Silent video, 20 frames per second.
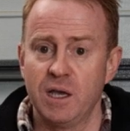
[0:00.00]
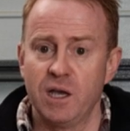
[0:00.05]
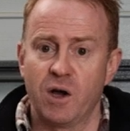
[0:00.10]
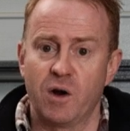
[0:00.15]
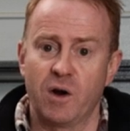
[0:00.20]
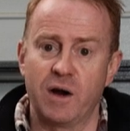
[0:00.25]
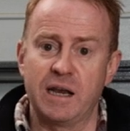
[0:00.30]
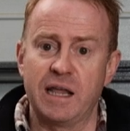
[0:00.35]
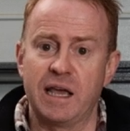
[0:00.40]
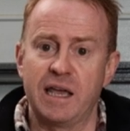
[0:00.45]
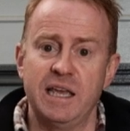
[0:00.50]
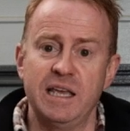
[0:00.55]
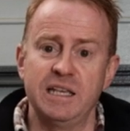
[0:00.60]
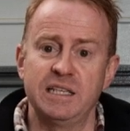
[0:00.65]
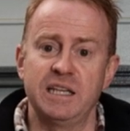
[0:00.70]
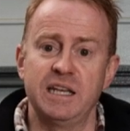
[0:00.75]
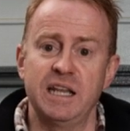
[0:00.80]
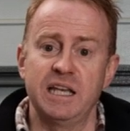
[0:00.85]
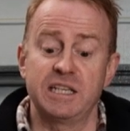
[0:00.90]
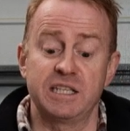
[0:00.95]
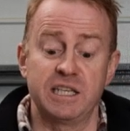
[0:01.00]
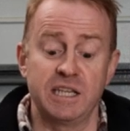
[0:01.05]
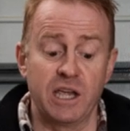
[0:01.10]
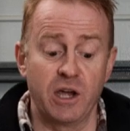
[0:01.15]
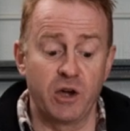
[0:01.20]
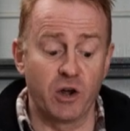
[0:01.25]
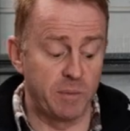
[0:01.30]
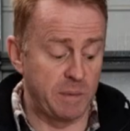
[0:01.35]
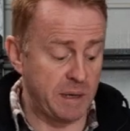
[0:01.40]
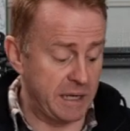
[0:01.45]
All right, now here's the next thing
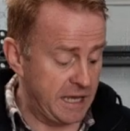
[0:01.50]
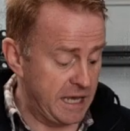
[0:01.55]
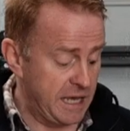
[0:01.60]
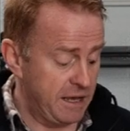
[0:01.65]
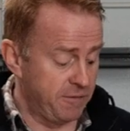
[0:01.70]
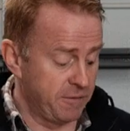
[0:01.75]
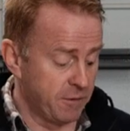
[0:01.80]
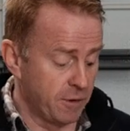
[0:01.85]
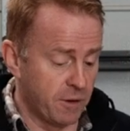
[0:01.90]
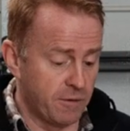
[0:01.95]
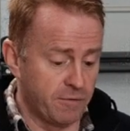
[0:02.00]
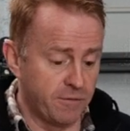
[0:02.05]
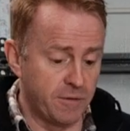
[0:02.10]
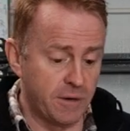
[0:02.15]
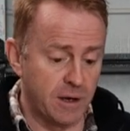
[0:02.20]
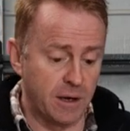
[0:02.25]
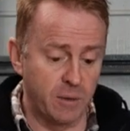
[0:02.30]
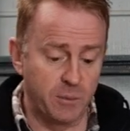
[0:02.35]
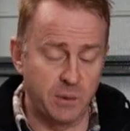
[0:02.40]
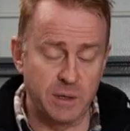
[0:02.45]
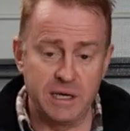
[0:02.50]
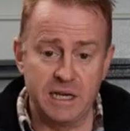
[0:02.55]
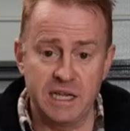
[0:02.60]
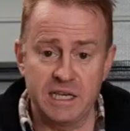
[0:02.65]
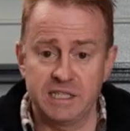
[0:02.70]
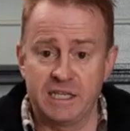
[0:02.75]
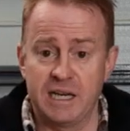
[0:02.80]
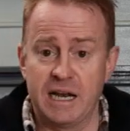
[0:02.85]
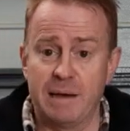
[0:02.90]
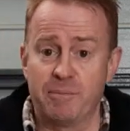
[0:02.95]
you've got to be careful of with
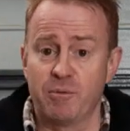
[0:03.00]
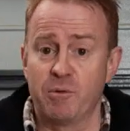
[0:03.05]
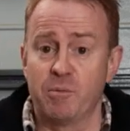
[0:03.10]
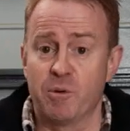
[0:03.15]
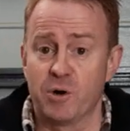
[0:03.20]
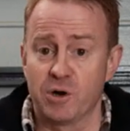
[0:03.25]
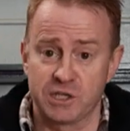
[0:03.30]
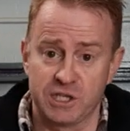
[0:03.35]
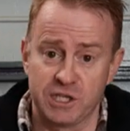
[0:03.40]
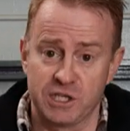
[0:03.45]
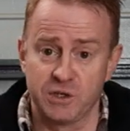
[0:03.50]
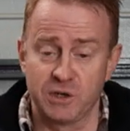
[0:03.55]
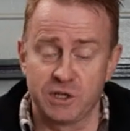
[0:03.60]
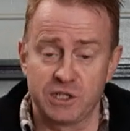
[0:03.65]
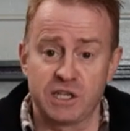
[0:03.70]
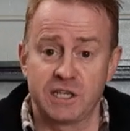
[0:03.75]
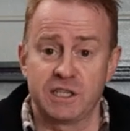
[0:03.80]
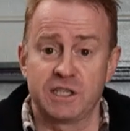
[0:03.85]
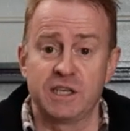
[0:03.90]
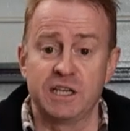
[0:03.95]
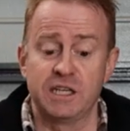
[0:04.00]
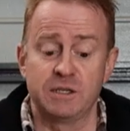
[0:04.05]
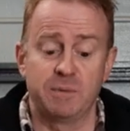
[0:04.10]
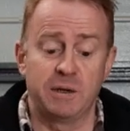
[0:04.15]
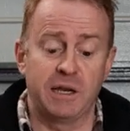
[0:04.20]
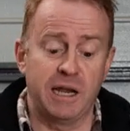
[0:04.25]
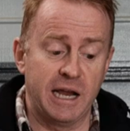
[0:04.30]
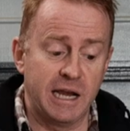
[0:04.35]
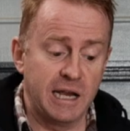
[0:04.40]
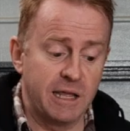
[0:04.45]
nested apple boxes, not just these,
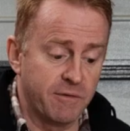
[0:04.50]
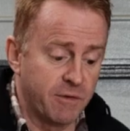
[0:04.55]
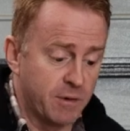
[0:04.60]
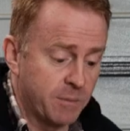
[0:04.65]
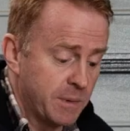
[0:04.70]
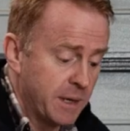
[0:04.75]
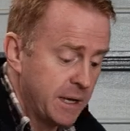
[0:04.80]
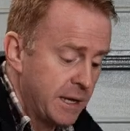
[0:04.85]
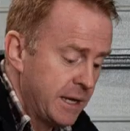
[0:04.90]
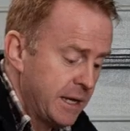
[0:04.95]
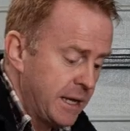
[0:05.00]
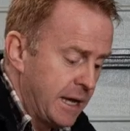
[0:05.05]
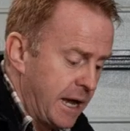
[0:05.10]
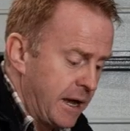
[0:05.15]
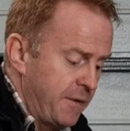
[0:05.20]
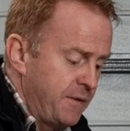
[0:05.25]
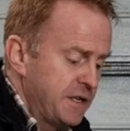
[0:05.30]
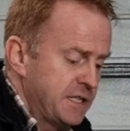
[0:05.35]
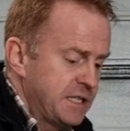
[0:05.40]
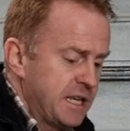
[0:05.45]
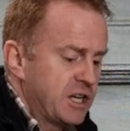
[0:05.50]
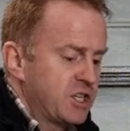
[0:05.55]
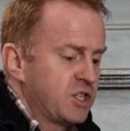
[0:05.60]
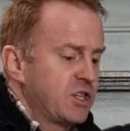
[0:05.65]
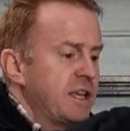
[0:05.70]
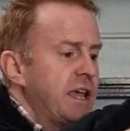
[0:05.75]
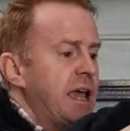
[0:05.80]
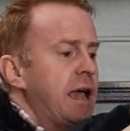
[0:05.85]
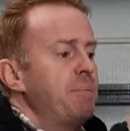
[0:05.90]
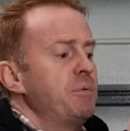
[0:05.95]
but any of them. And this
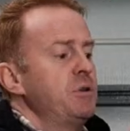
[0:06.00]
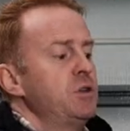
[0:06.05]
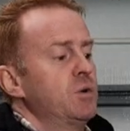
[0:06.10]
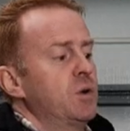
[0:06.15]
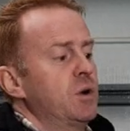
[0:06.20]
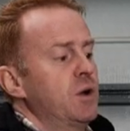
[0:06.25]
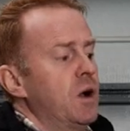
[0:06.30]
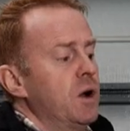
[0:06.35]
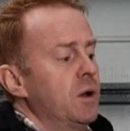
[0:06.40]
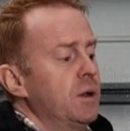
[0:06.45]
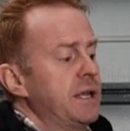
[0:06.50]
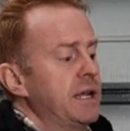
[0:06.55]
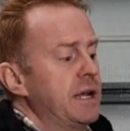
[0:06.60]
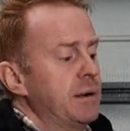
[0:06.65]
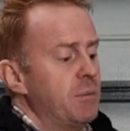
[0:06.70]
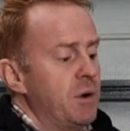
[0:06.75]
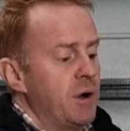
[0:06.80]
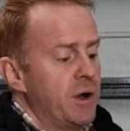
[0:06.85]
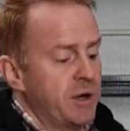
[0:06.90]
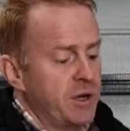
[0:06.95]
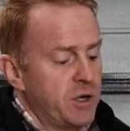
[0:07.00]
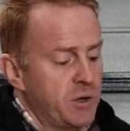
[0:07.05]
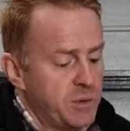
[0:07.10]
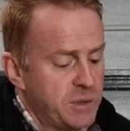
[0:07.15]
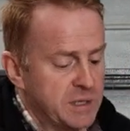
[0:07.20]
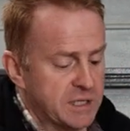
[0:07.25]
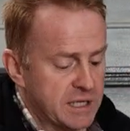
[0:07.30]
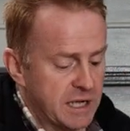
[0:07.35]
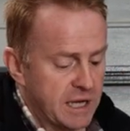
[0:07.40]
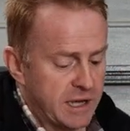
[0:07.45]
actually happened to a colleague of mine who
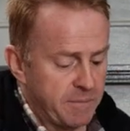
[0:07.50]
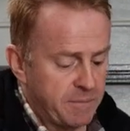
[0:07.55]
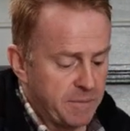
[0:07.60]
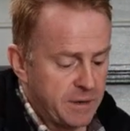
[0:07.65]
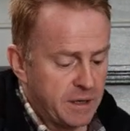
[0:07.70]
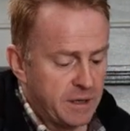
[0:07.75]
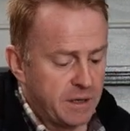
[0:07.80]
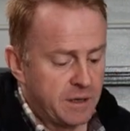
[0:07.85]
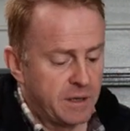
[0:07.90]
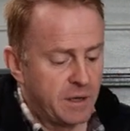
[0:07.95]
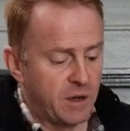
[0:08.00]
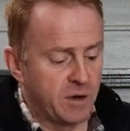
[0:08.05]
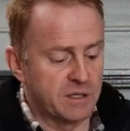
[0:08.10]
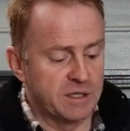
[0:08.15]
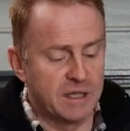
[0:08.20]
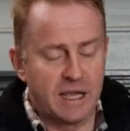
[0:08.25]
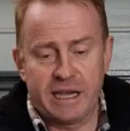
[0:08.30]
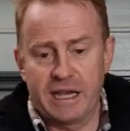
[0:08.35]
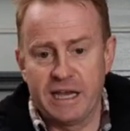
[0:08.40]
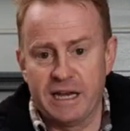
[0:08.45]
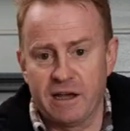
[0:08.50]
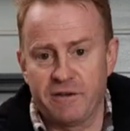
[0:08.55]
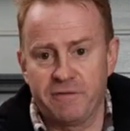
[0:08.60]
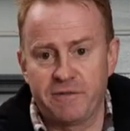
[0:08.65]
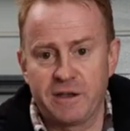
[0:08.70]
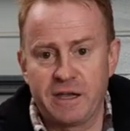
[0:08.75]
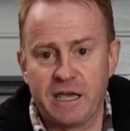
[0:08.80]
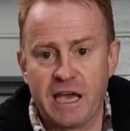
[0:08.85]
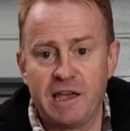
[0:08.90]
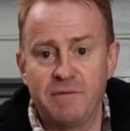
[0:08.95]
was, I was lucky
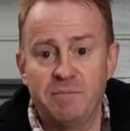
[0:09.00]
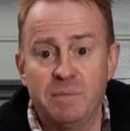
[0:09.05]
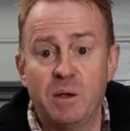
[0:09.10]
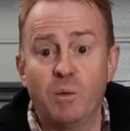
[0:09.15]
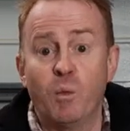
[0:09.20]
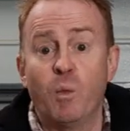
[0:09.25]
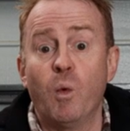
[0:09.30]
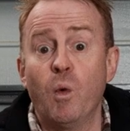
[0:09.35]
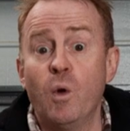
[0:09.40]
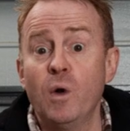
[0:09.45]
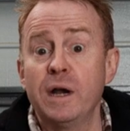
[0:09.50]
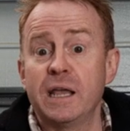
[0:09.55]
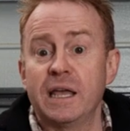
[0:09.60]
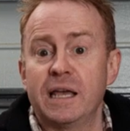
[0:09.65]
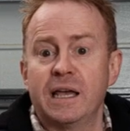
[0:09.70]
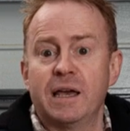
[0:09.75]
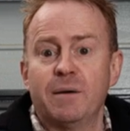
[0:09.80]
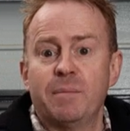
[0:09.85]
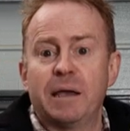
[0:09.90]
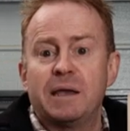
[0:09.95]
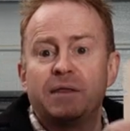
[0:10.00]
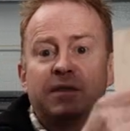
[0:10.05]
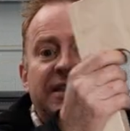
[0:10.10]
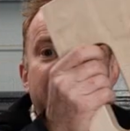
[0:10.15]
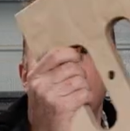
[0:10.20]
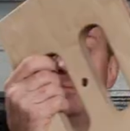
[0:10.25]
enough, gave me warning about this